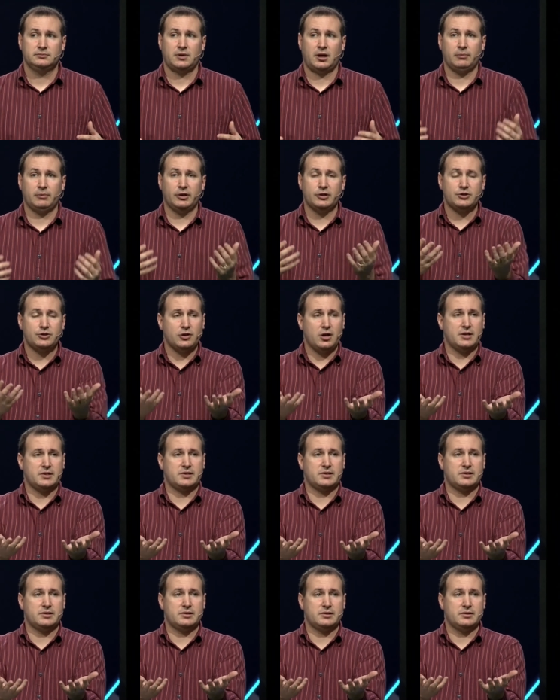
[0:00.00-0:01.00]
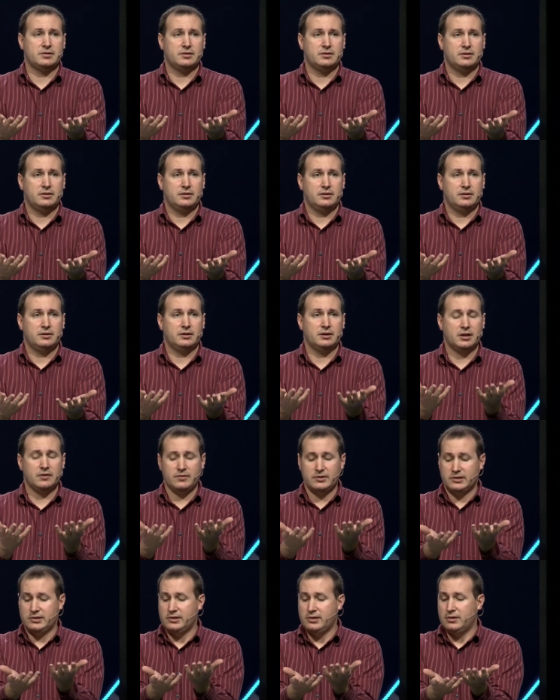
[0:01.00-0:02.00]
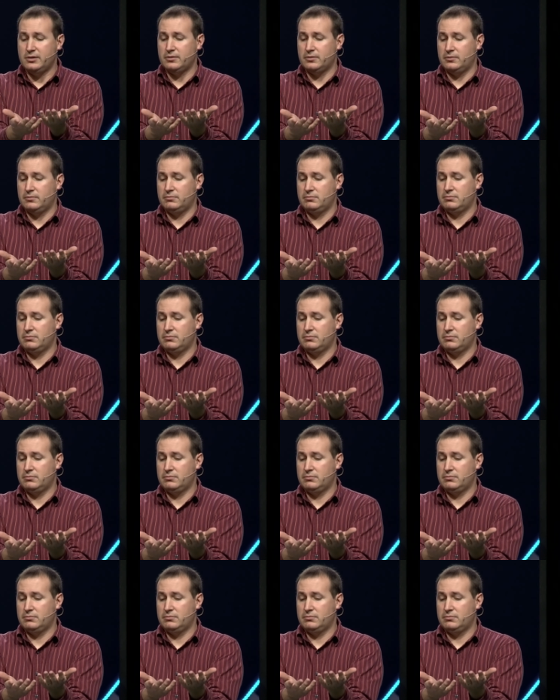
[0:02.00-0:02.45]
I'm going to trust and give it to you.